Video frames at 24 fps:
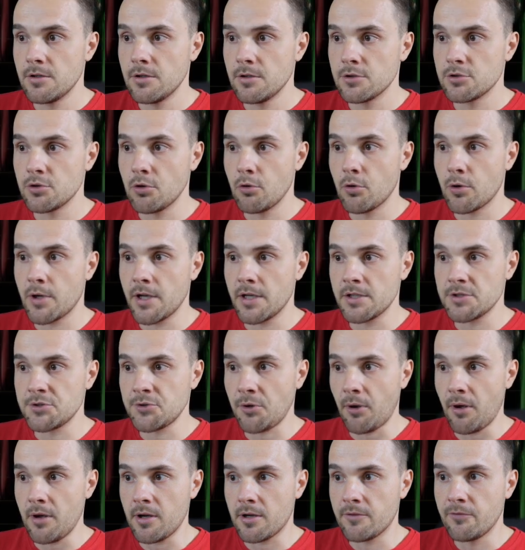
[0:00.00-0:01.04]
So you can
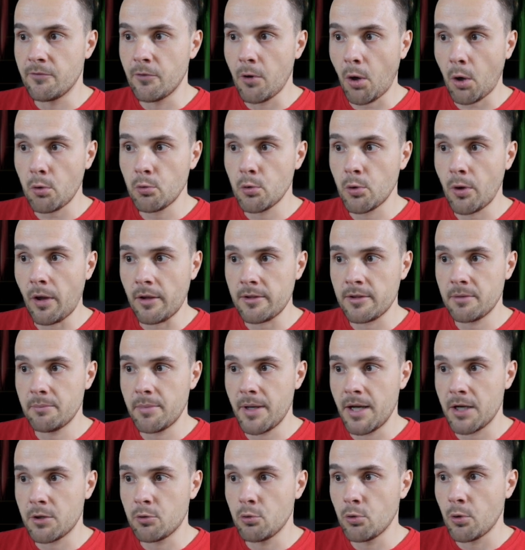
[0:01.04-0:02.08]
track forward,
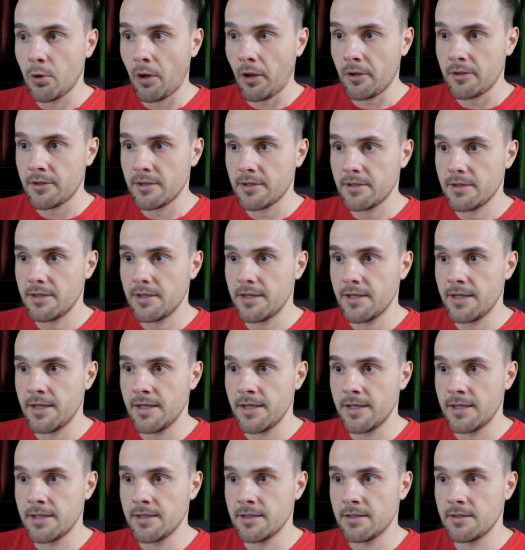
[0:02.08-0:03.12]
backward
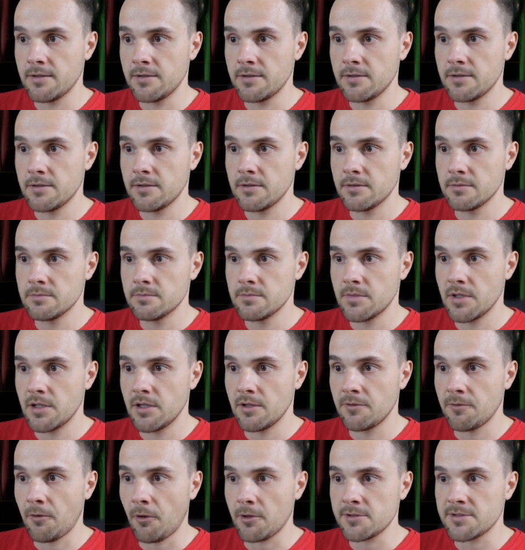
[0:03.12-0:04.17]
and
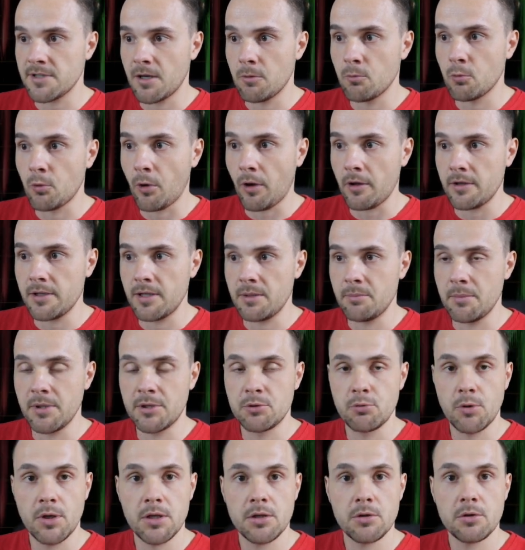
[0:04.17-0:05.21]
if you're somewhere in
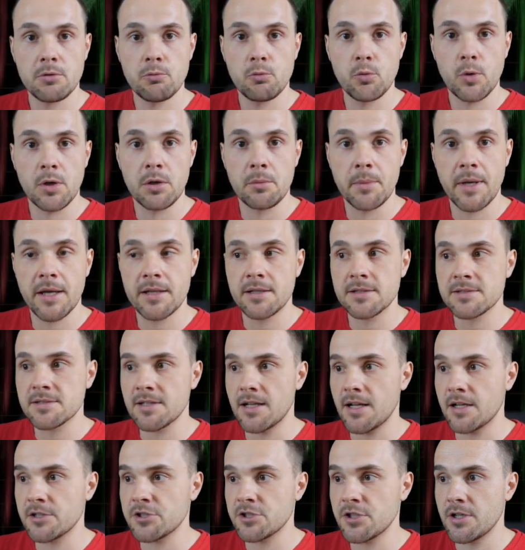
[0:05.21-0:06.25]
between when you make the
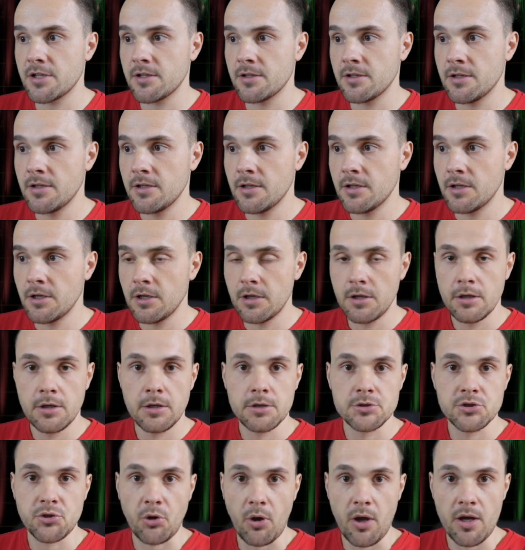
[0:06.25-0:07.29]
selection
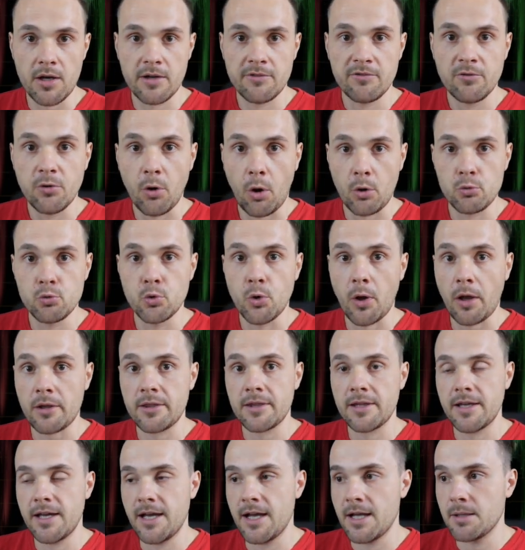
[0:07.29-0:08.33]
track forward
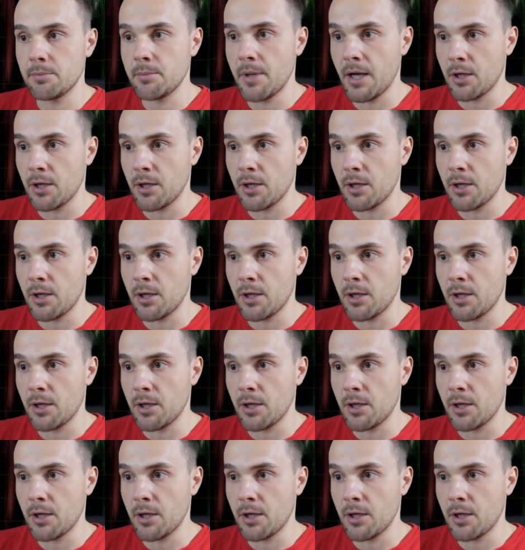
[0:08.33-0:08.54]
and